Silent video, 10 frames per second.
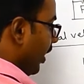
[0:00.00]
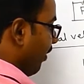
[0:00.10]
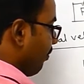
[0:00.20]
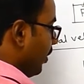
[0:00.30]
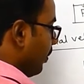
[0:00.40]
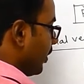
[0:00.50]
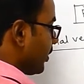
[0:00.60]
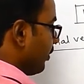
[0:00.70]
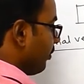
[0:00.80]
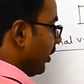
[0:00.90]
Fb plus
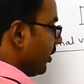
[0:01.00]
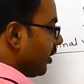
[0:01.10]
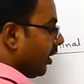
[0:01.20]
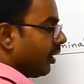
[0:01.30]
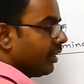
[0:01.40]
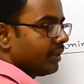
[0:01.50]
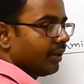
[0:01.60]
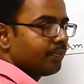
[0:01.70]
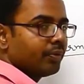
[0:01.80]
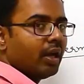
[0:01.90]
Fe is
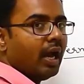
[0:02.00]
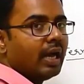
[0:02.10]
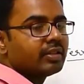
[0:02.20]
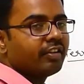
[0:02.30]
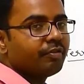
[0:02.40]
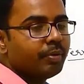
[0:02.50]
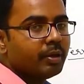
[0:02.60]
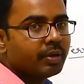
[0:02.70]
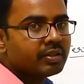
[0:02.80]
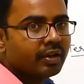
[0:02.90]
increasing. As Fb
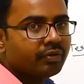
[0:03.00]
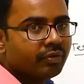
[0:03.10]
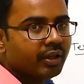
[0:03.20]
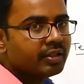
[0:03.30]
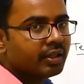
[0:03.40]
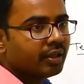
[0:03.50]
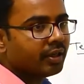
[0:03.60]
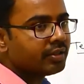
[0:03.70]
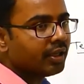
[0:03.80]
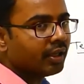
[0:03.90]
plus Fe is
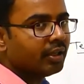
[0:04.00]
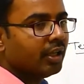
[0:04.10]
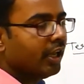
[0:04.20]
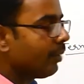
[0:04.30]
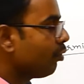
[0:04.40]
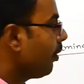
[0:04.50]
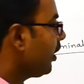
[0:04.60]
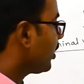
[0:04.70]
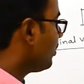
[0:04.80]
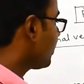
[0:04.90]
increasing, a
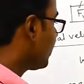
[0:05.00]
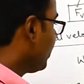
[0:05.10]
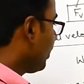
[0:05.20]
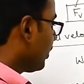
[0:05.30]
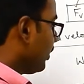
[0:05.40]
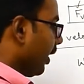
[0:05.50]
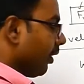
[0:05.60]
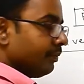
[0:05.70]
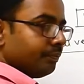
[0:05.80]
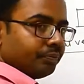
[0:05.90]
moment comes,
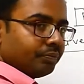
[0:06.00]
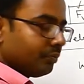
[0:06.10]
then